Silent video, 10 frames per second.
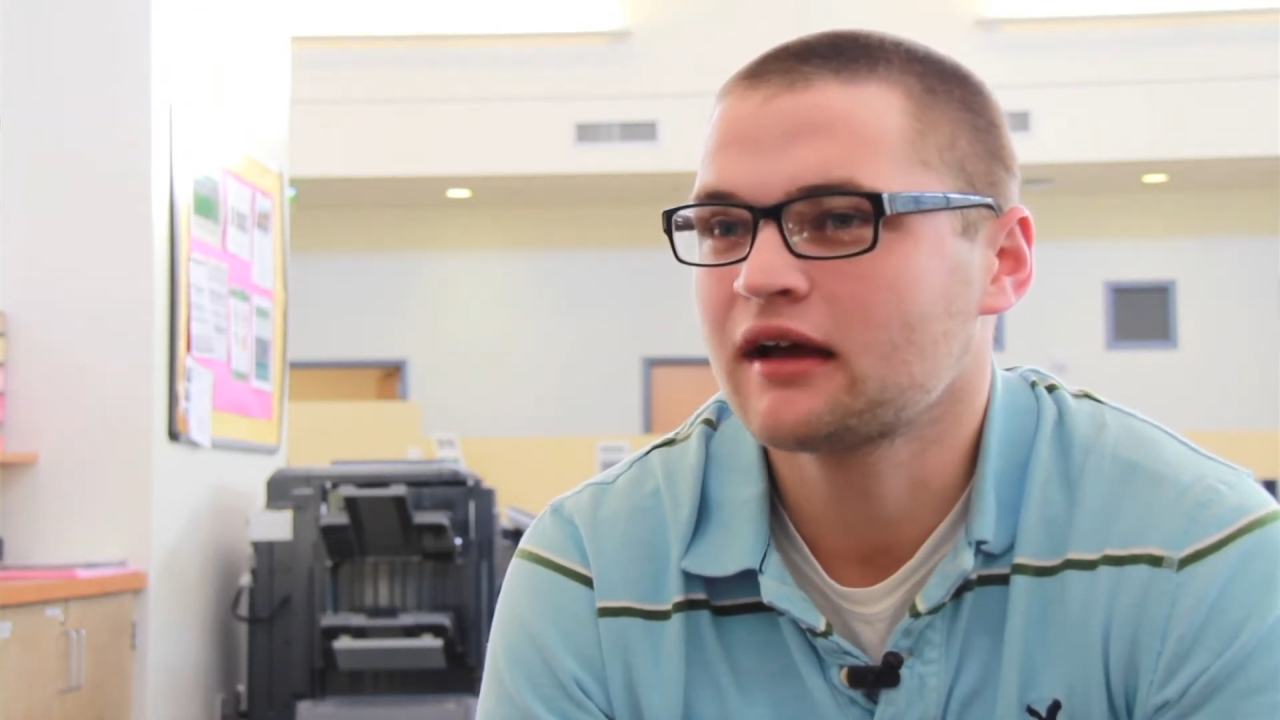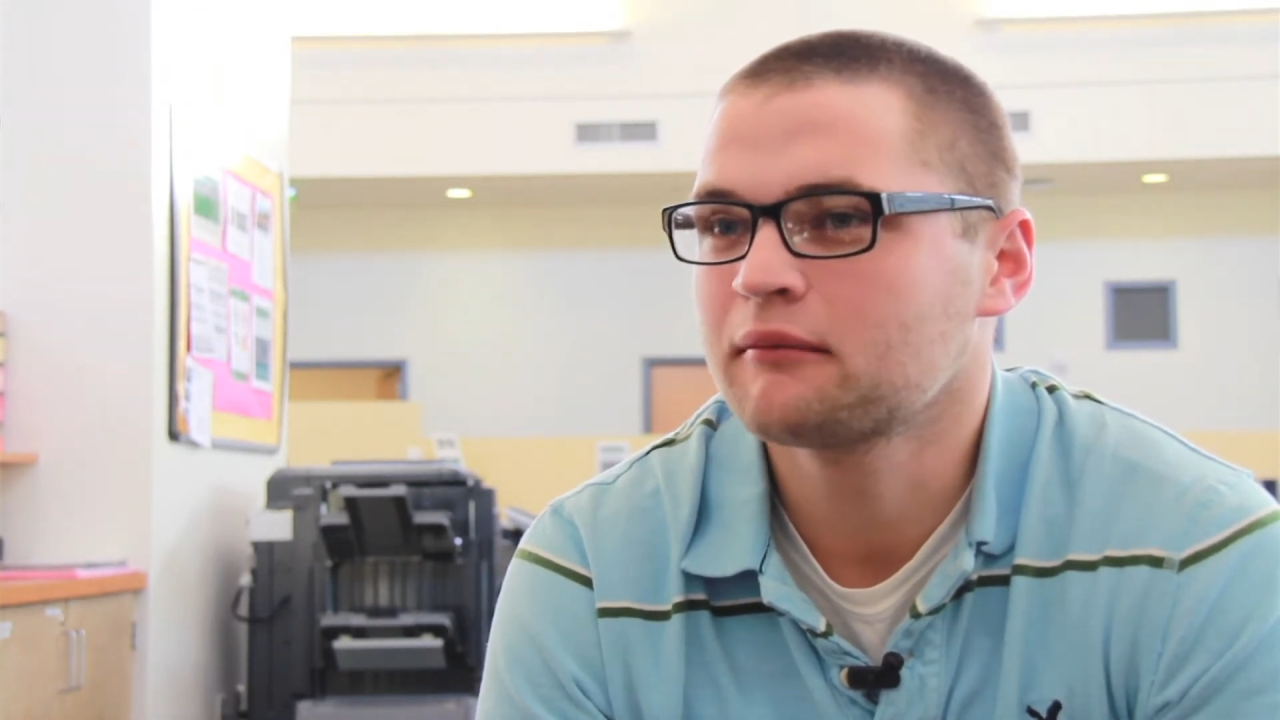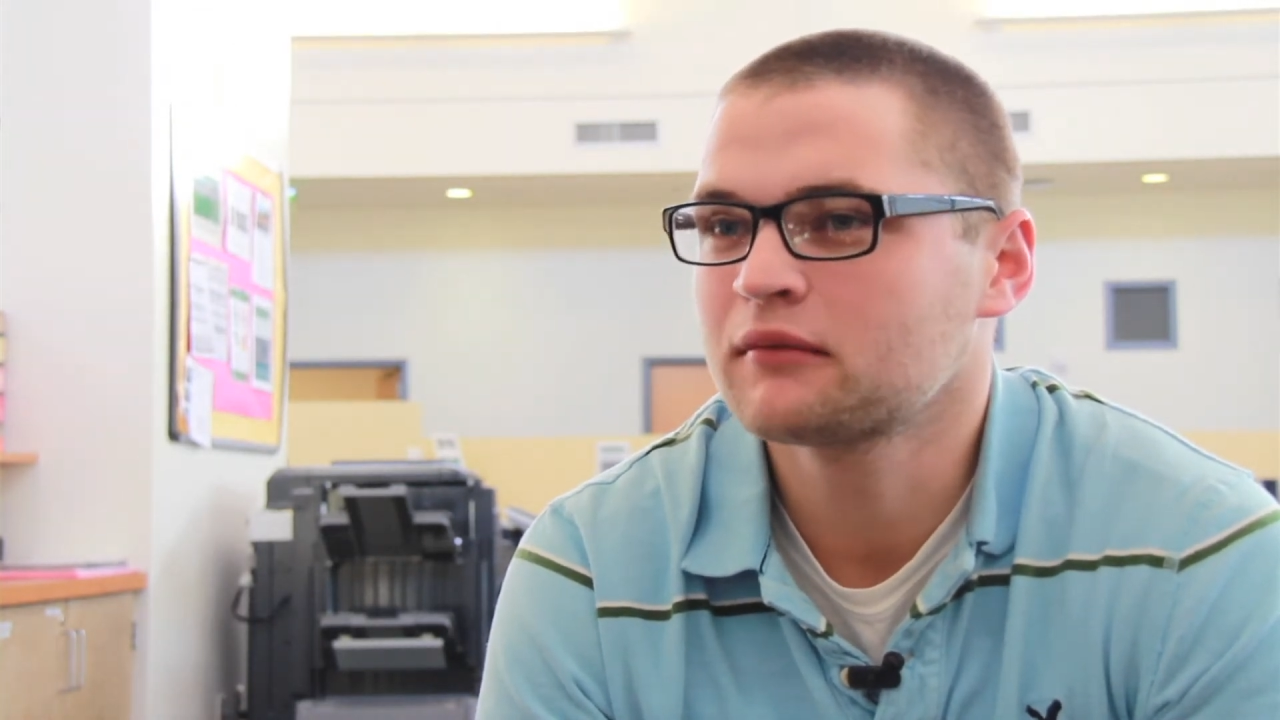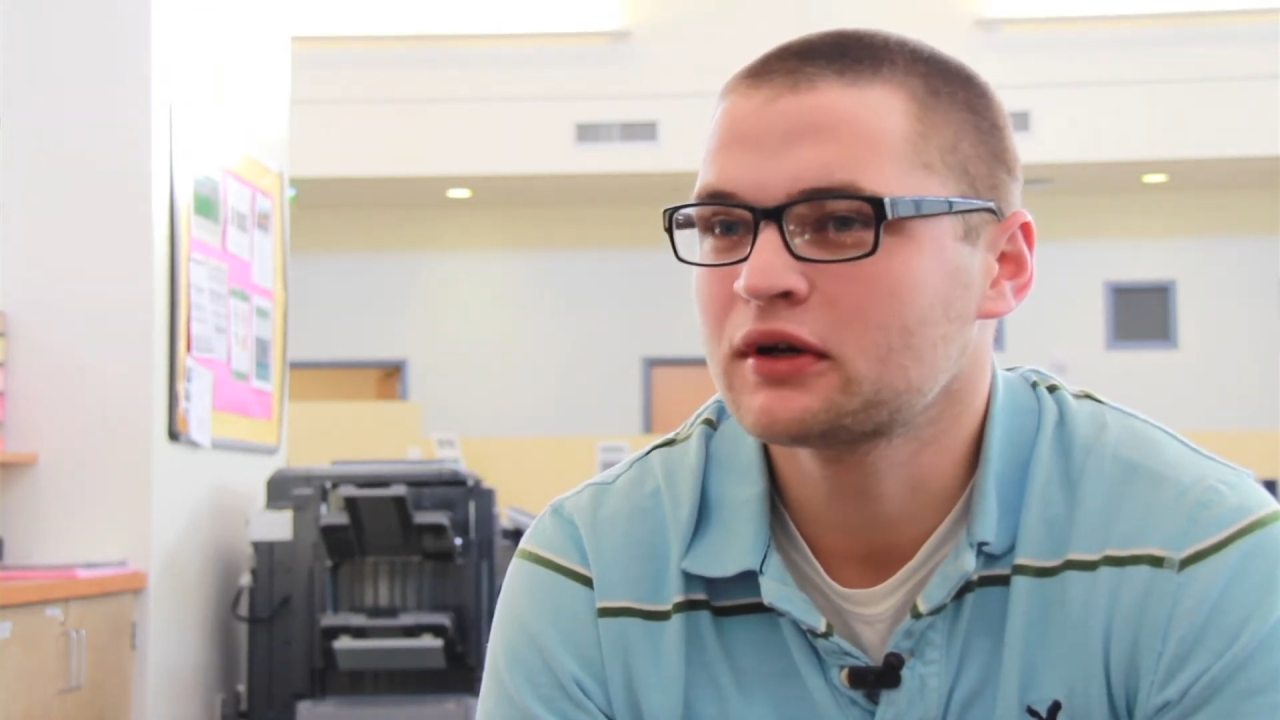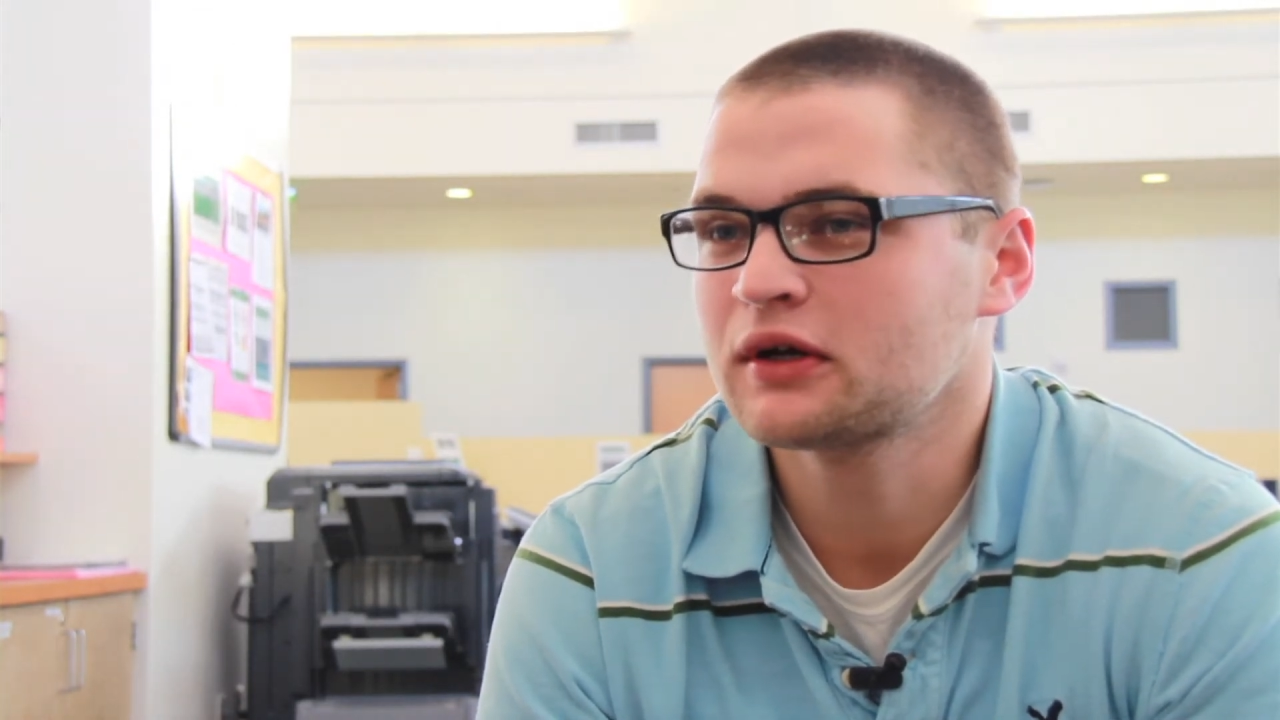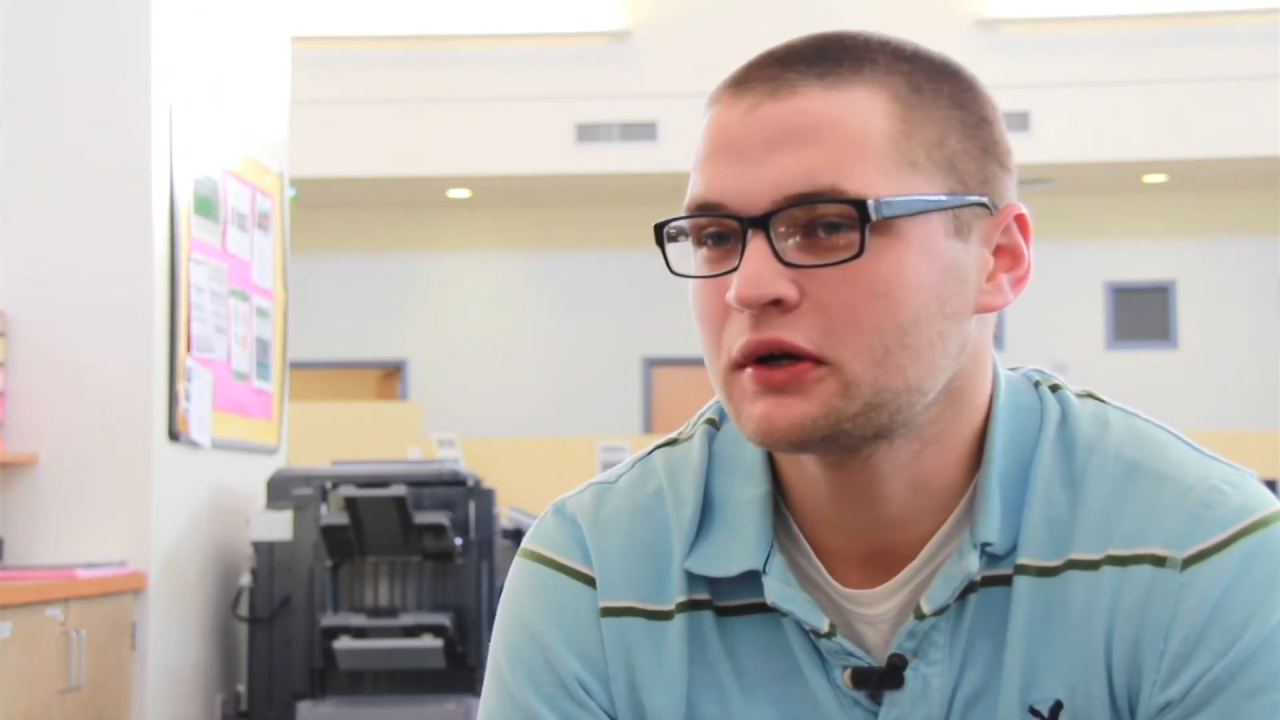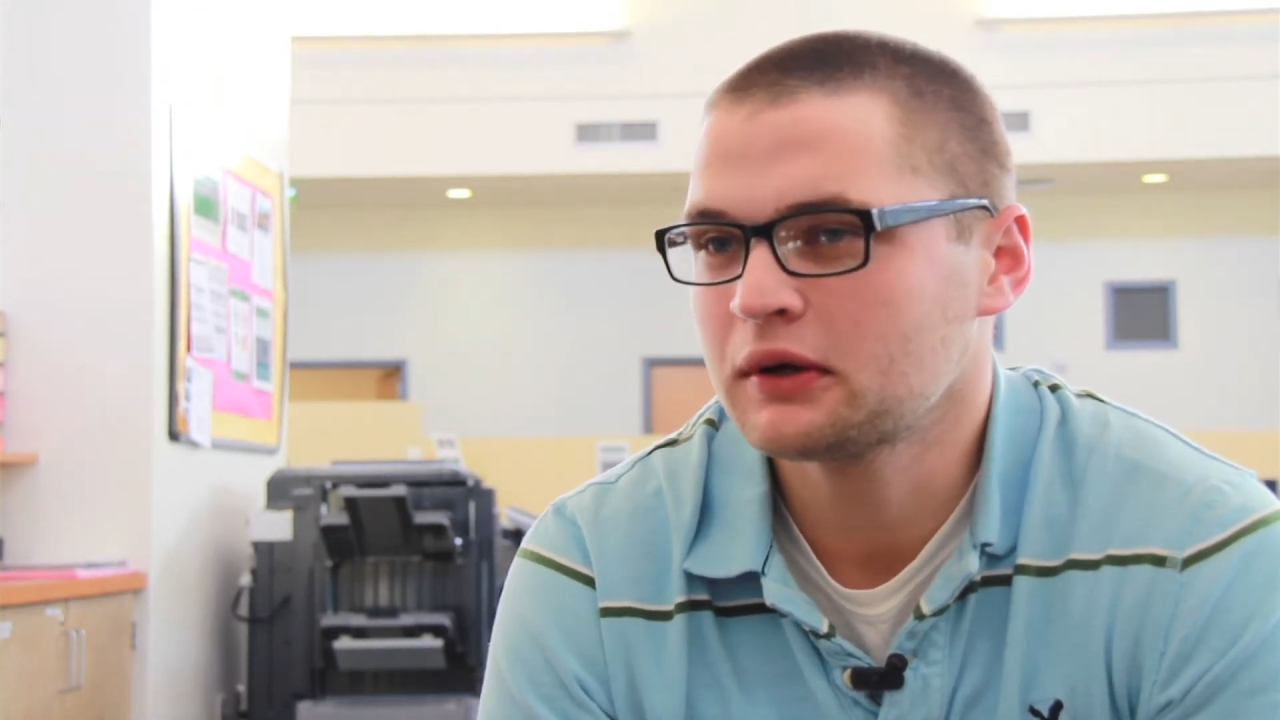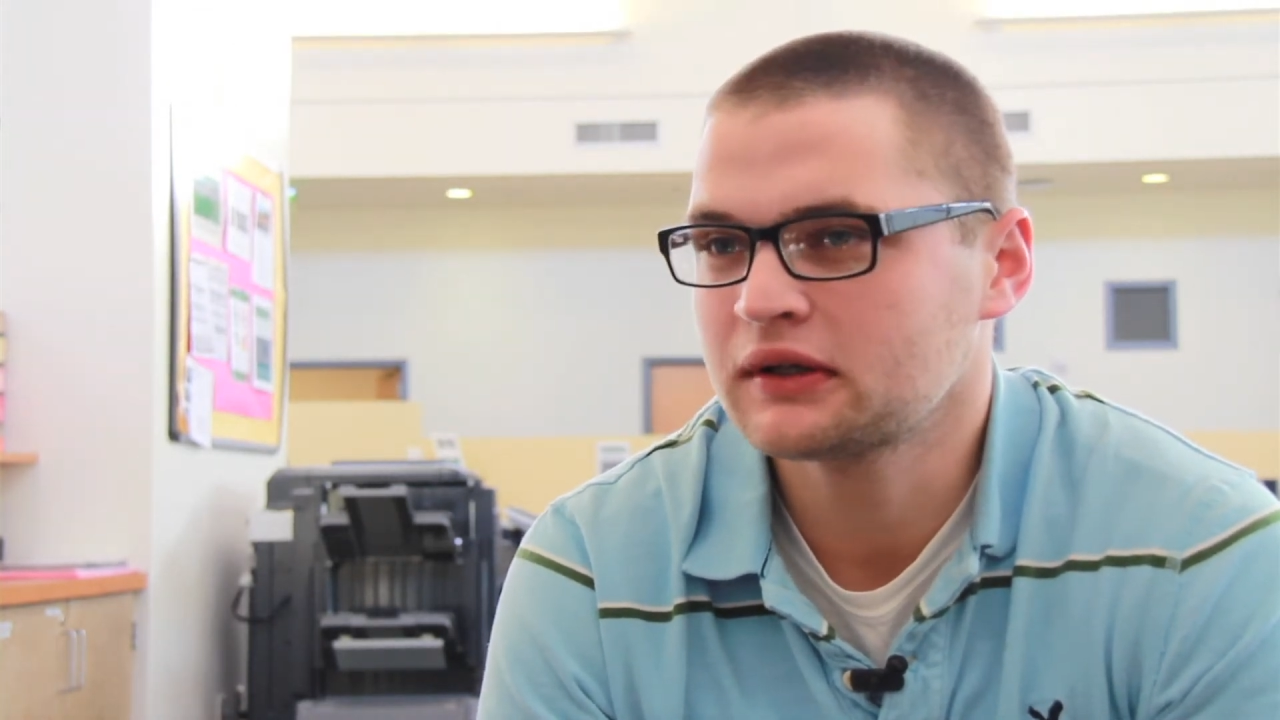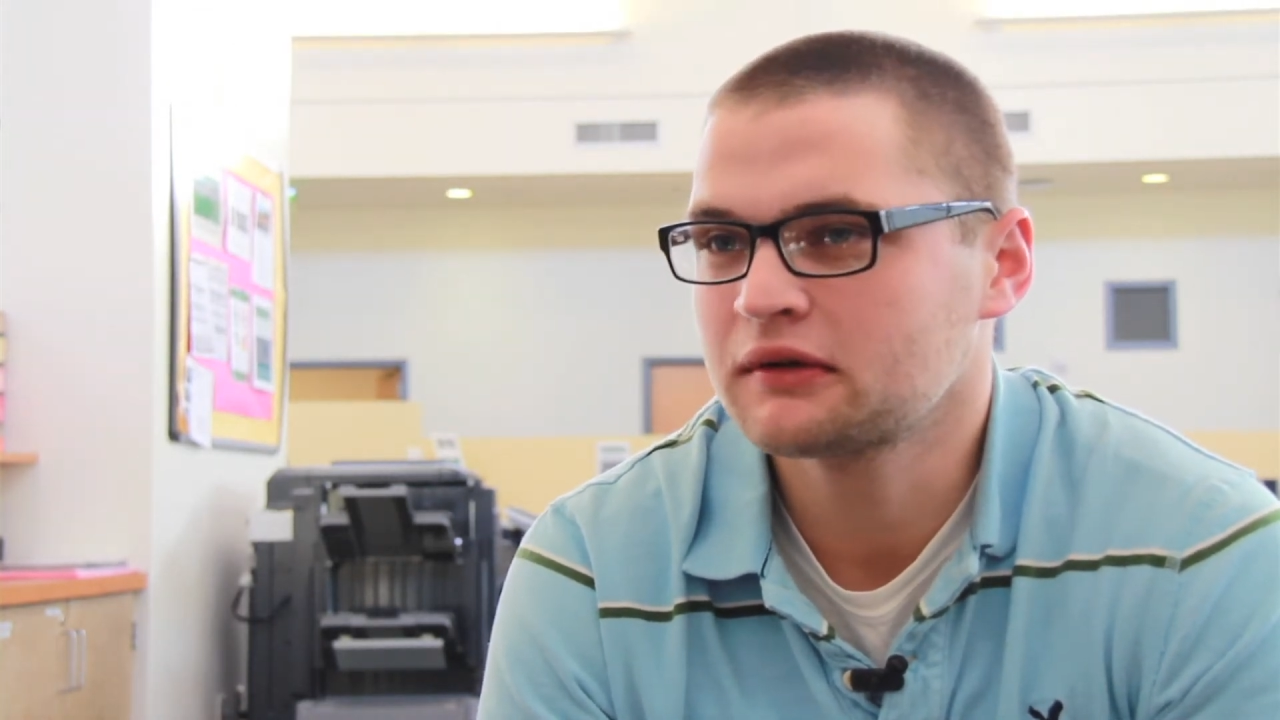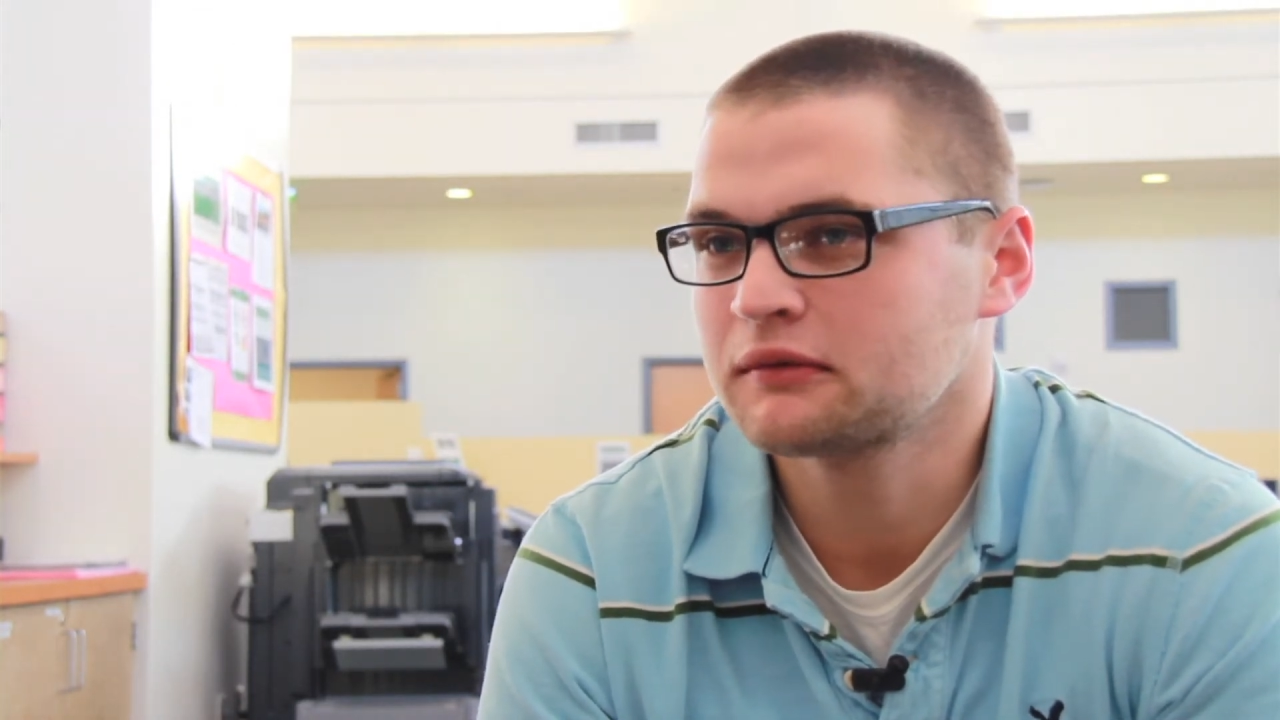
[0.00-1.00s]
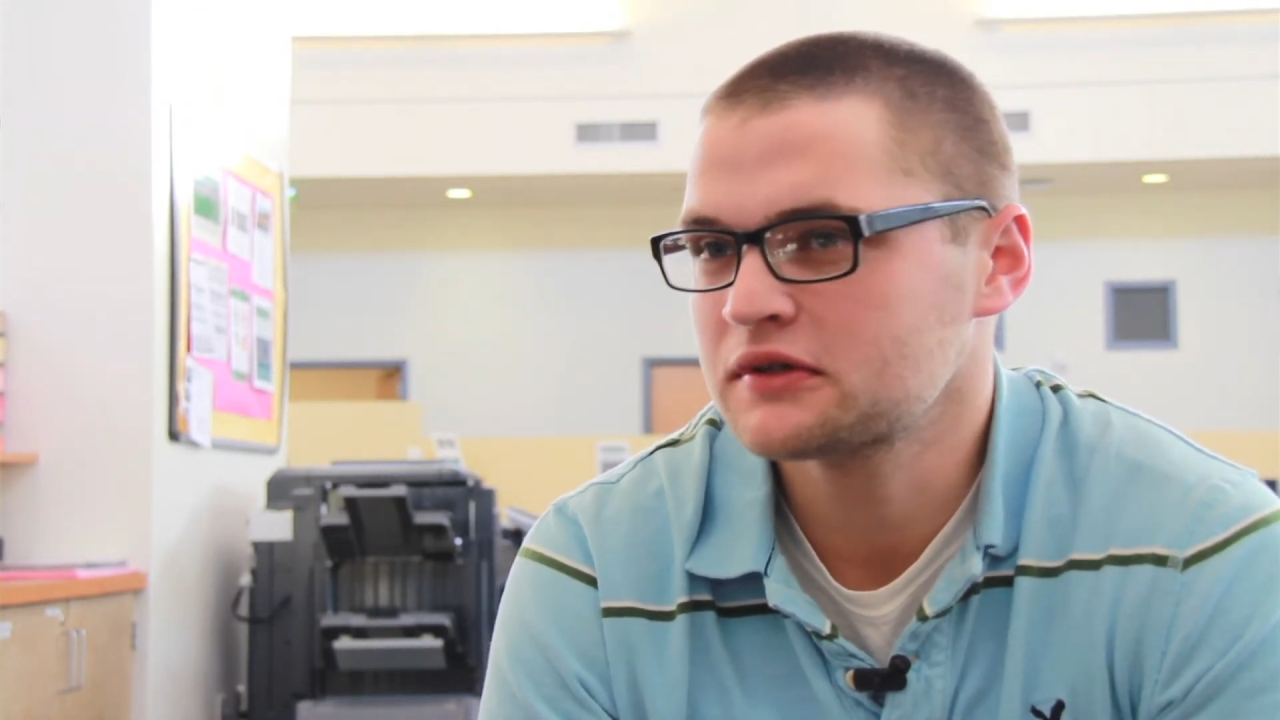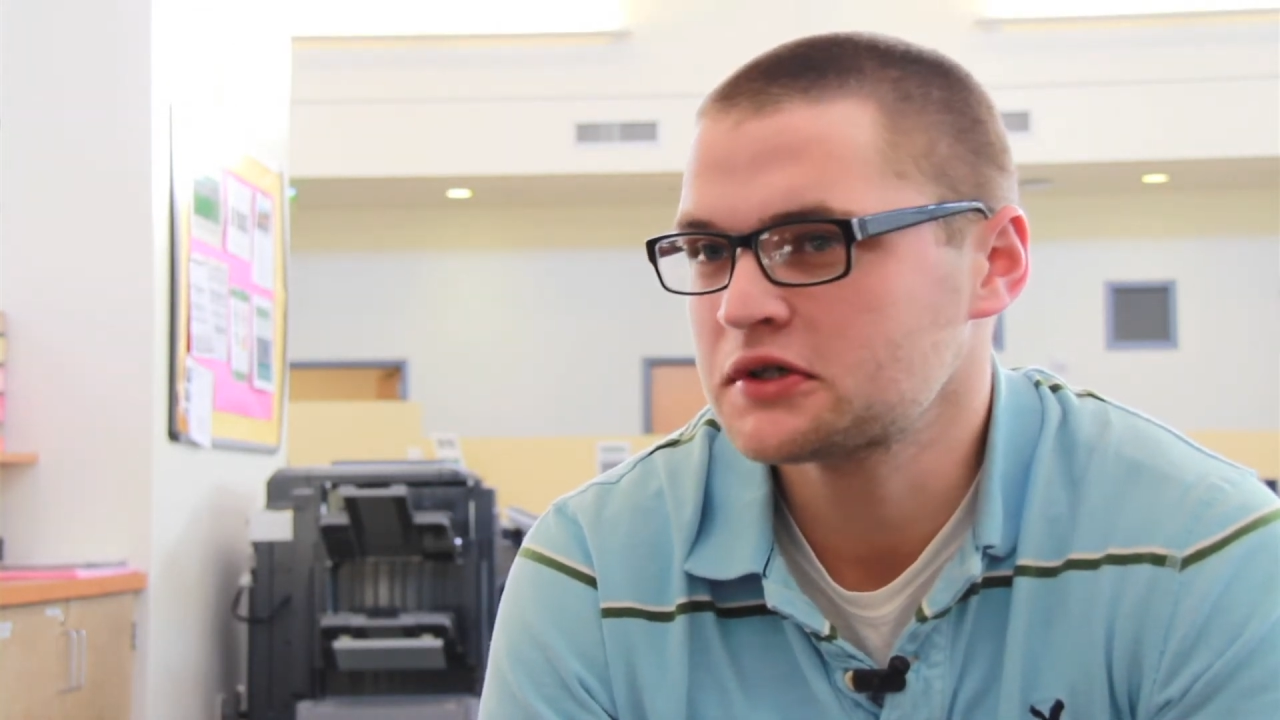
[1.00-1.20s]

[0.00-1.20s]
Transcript: I'm going to